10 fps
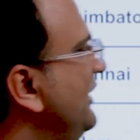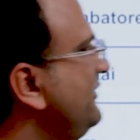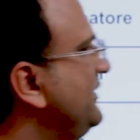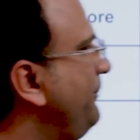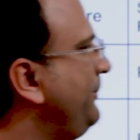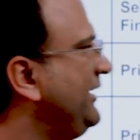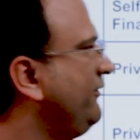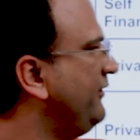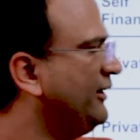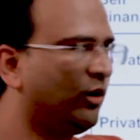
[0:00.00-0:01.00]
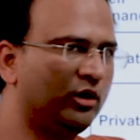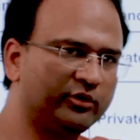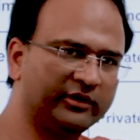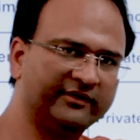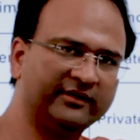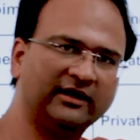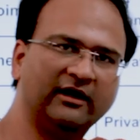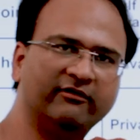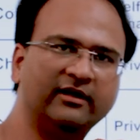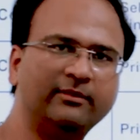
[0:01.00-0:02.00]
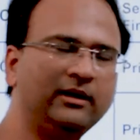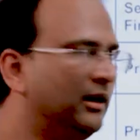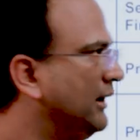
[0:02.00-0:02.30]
their separate fee altogether available.